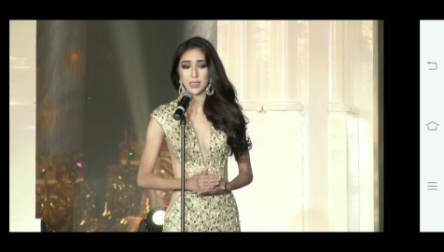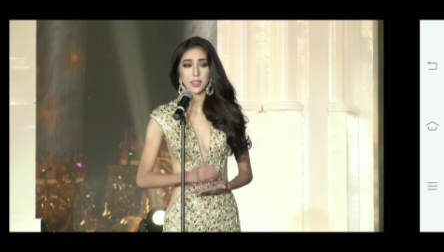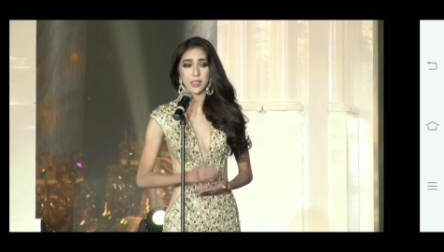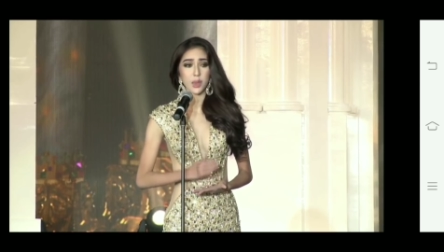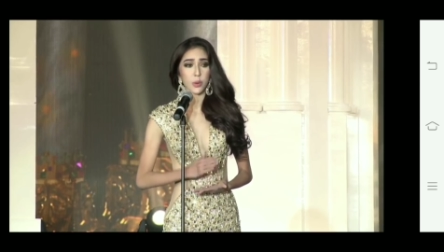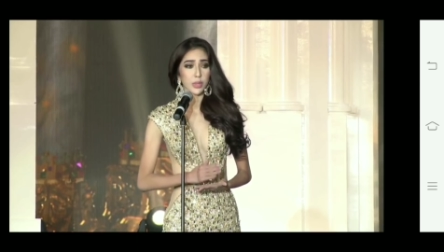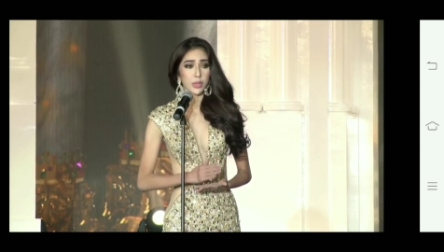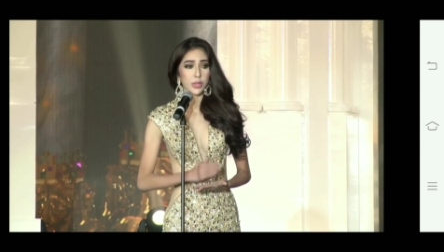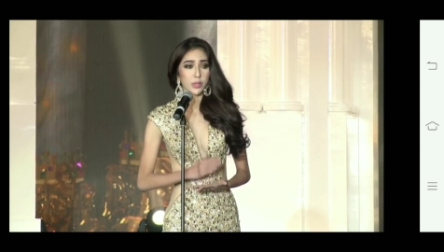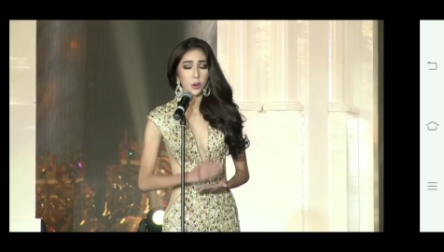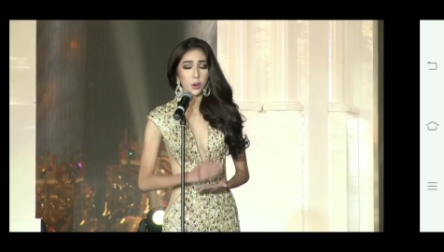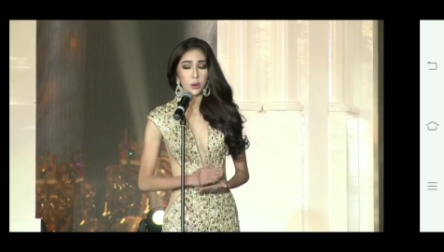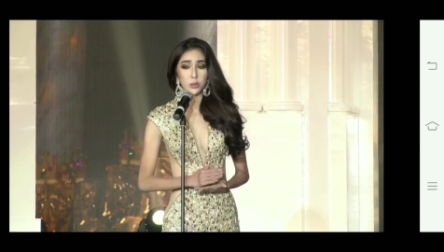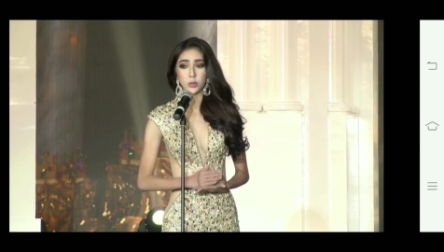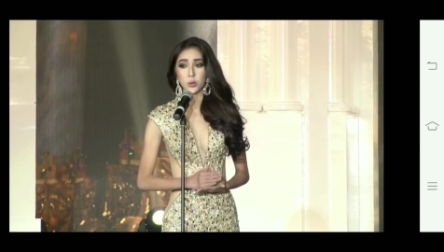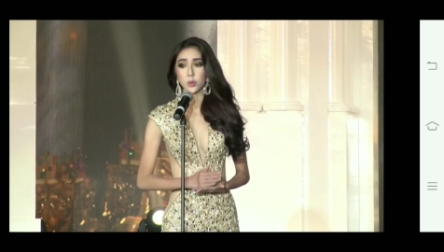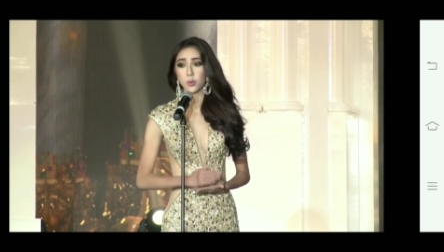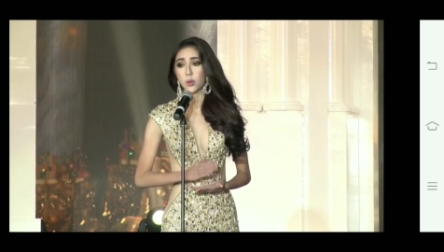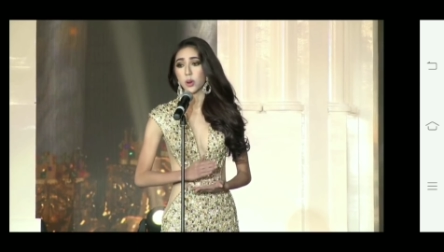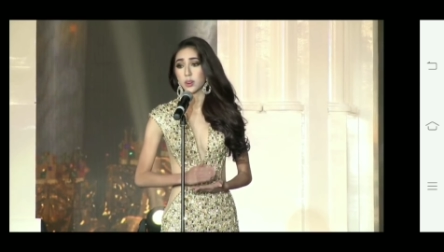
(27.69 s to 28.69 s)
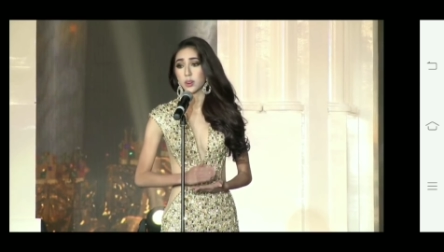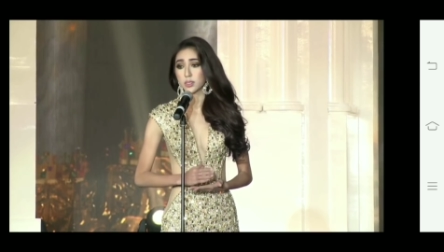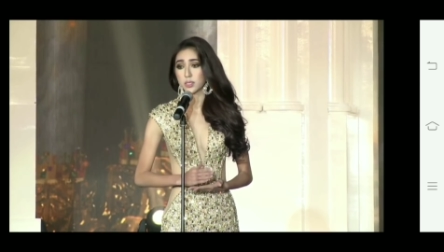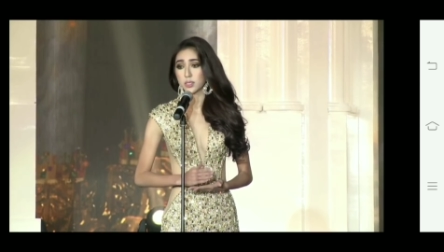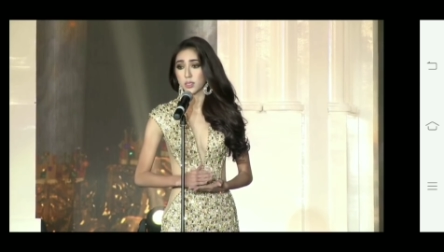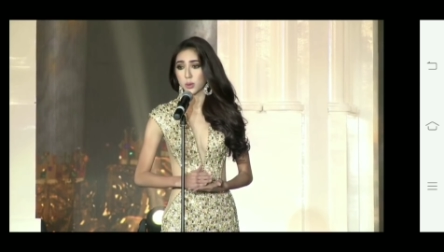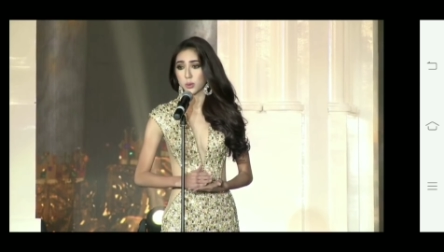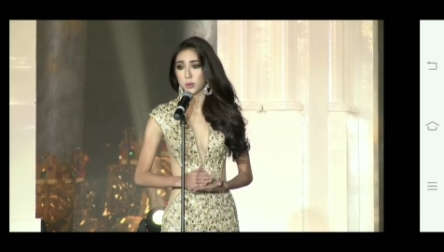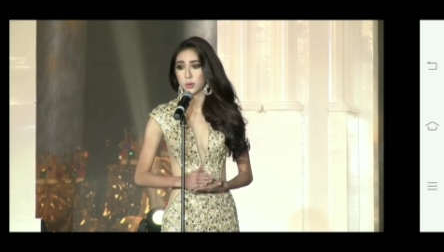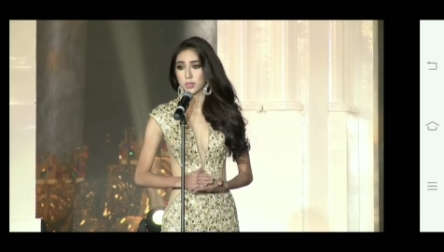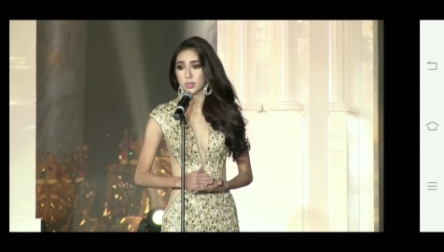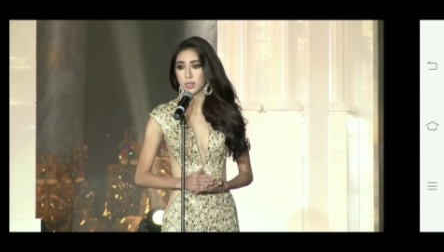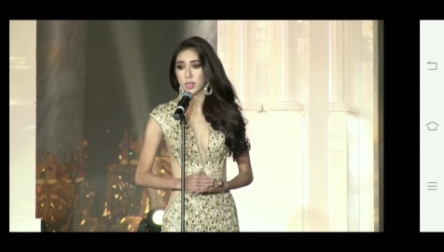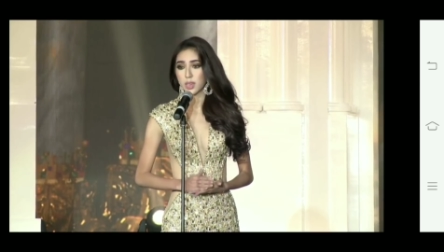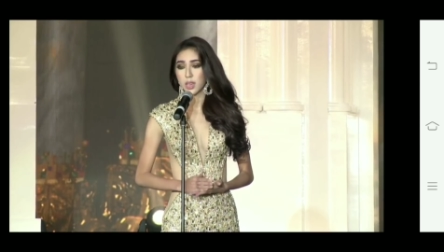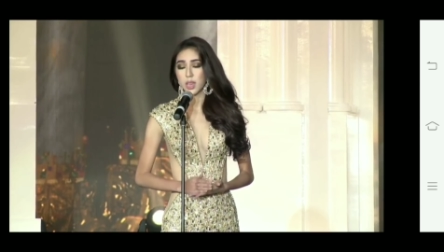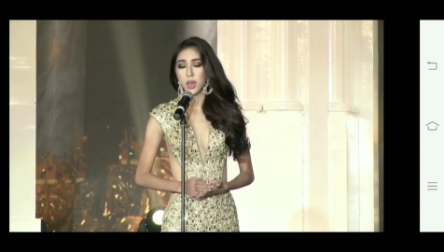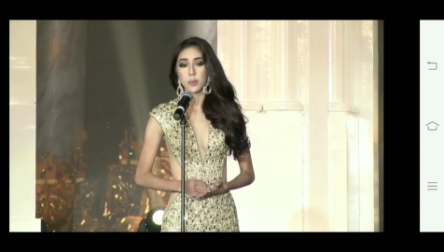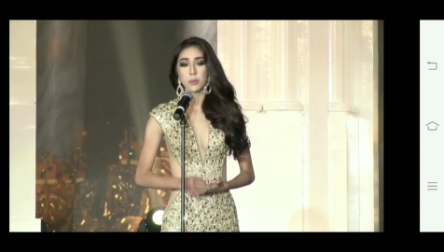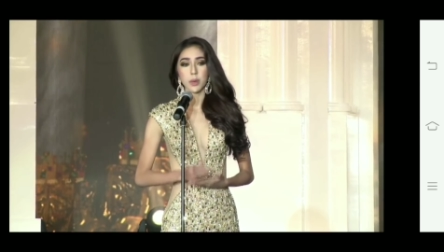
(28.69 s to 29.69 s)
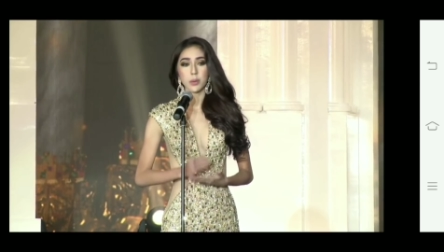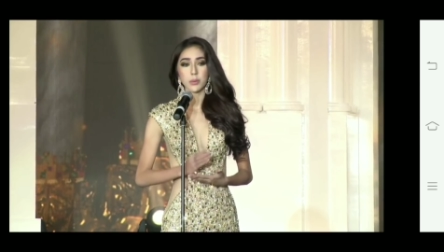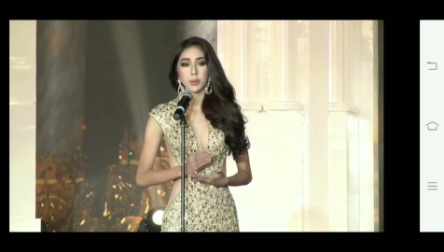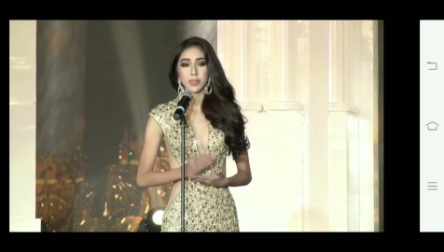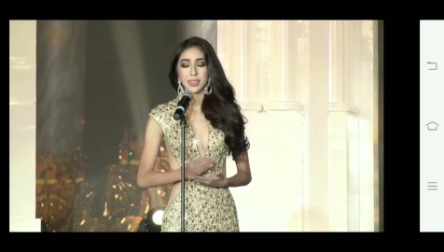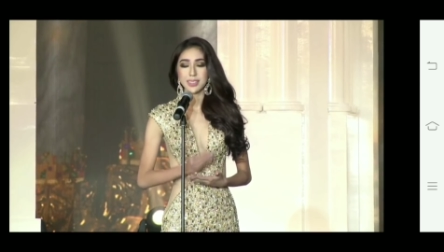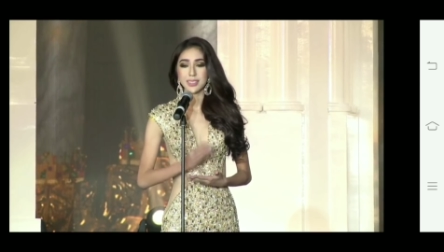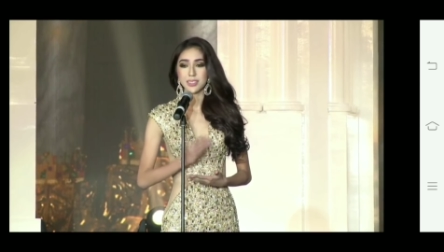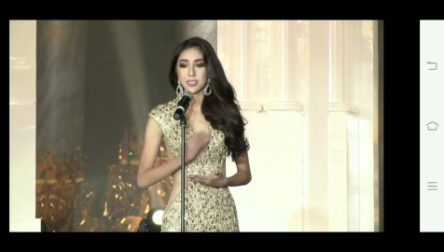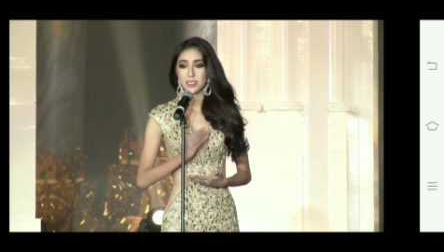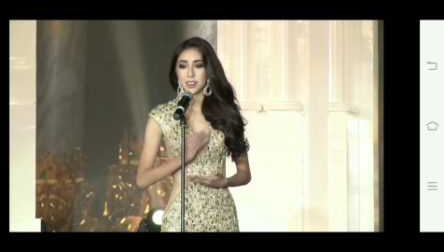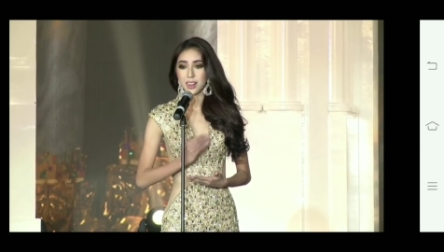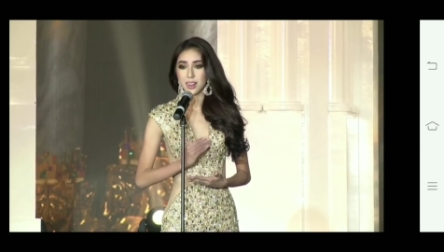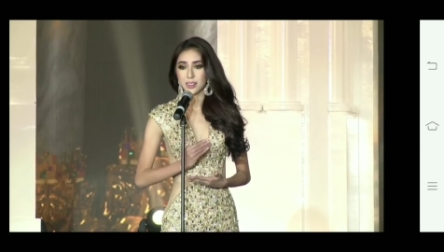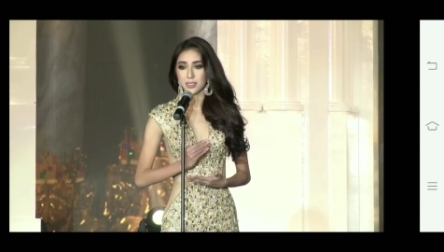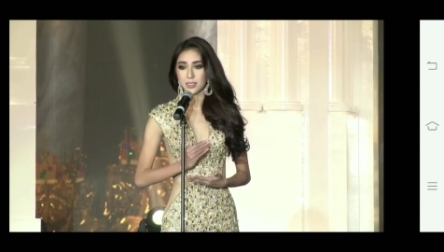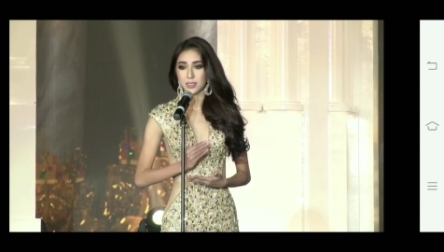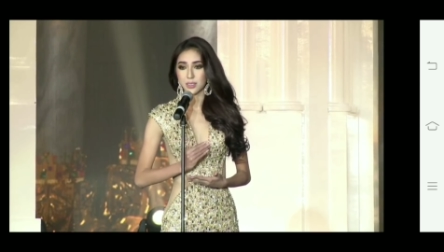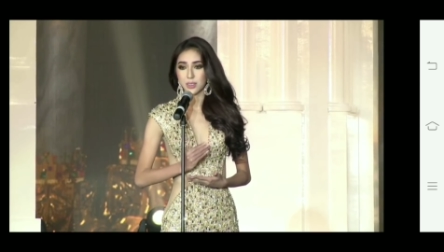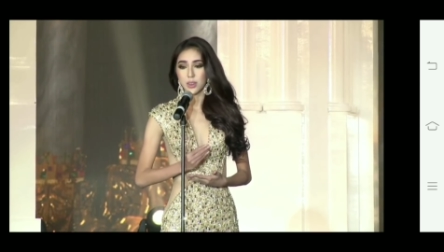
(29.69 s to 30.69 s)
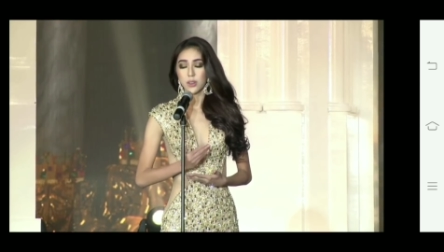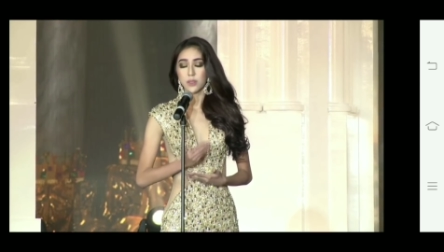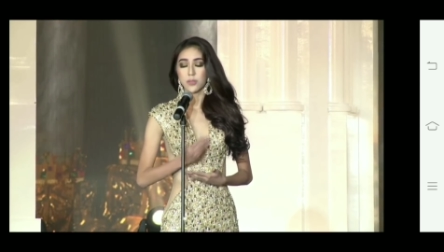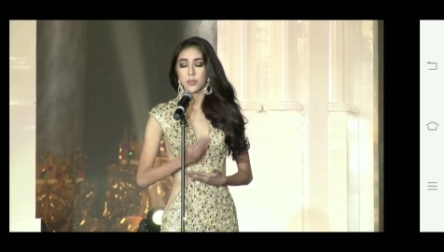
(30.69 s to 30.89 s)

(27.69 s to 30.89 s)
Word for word: that we go to war zones, but we can start